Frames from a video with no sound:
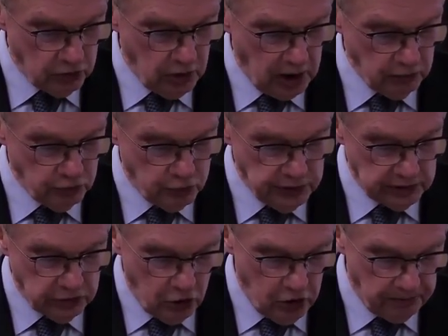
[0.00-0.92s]
on how to
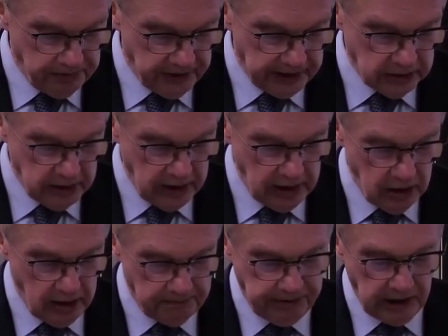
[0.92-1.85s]
interpret
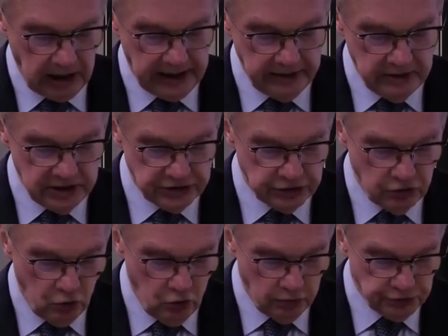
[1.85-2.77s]
and apply these
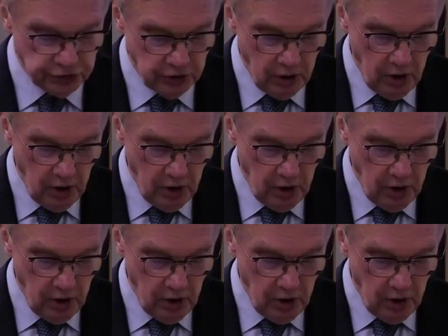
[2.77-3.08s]
norms